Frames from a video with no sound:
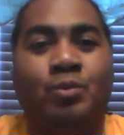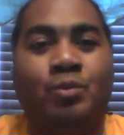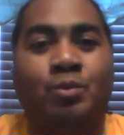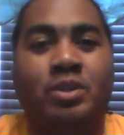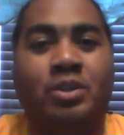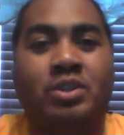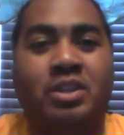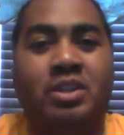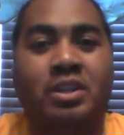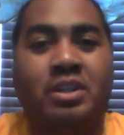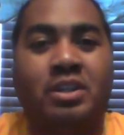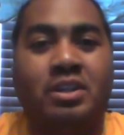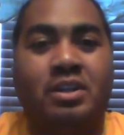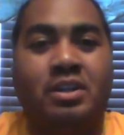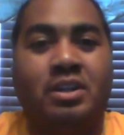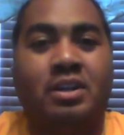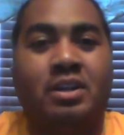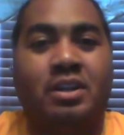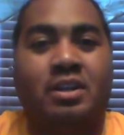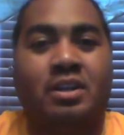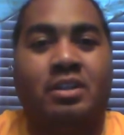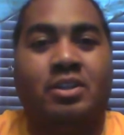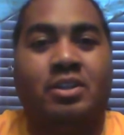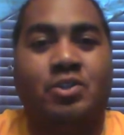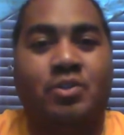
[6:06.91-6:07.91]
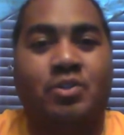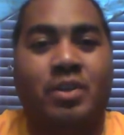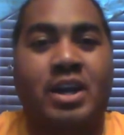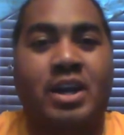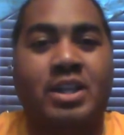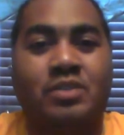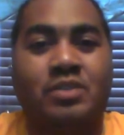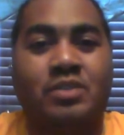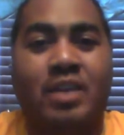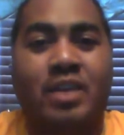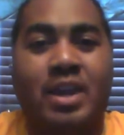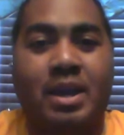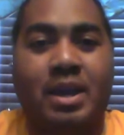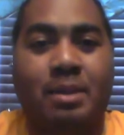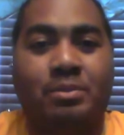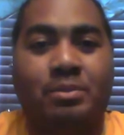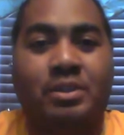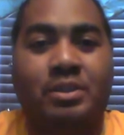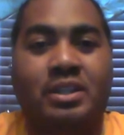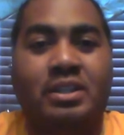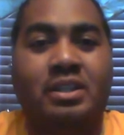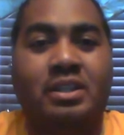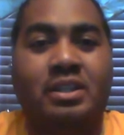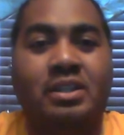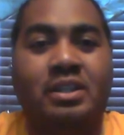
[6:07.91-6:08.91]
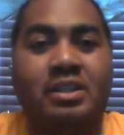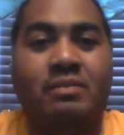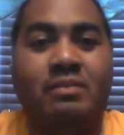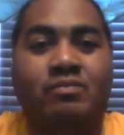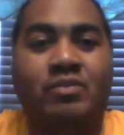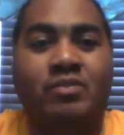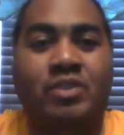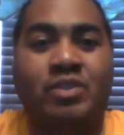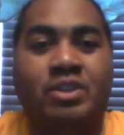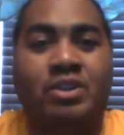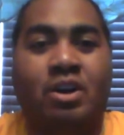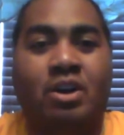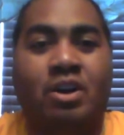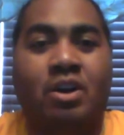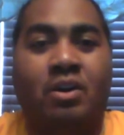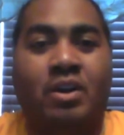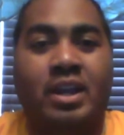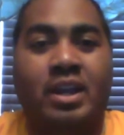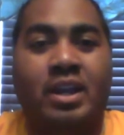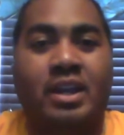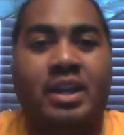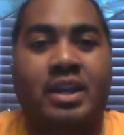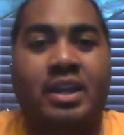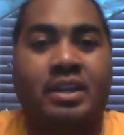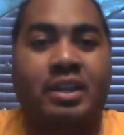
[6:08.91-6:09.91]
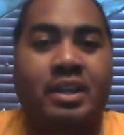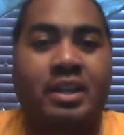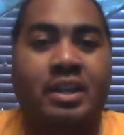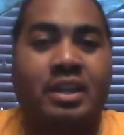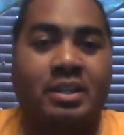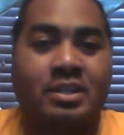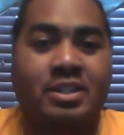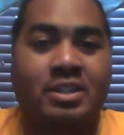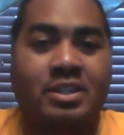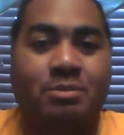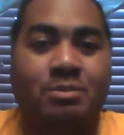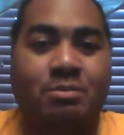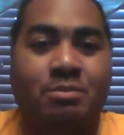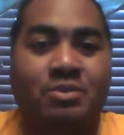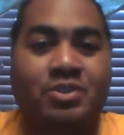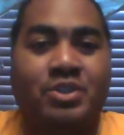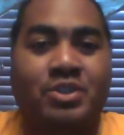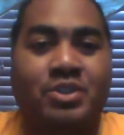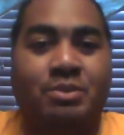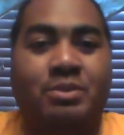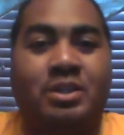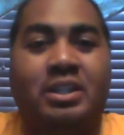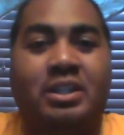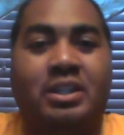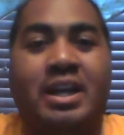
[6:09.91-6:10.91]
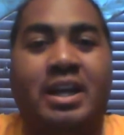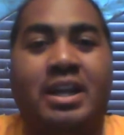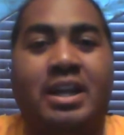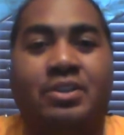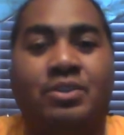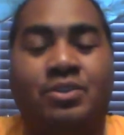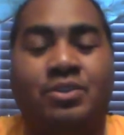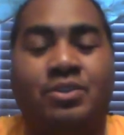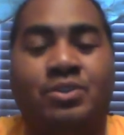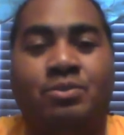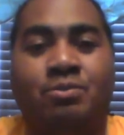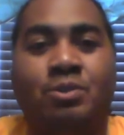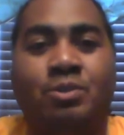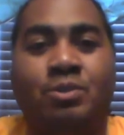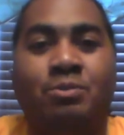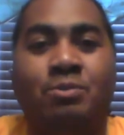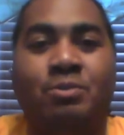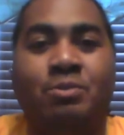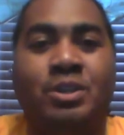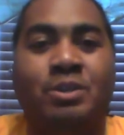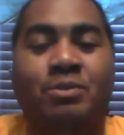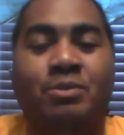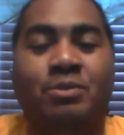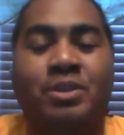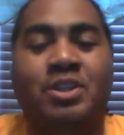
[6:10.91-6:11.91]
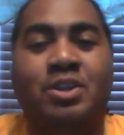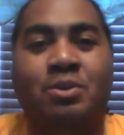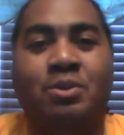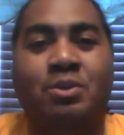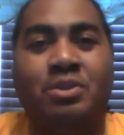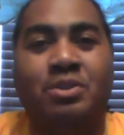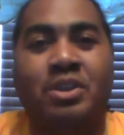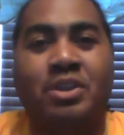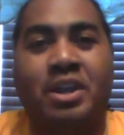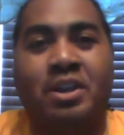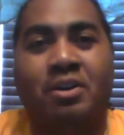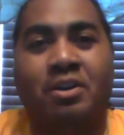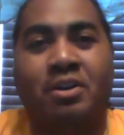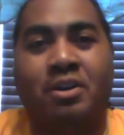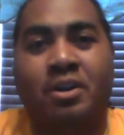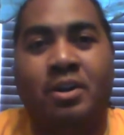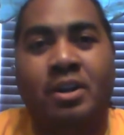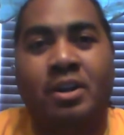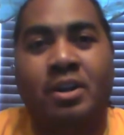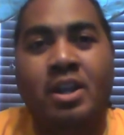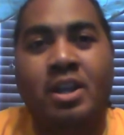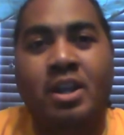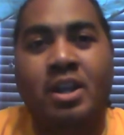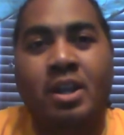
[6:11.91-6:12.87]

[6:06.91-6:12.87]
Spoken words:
within the Trice family, and some of the Lightners. We know who they are.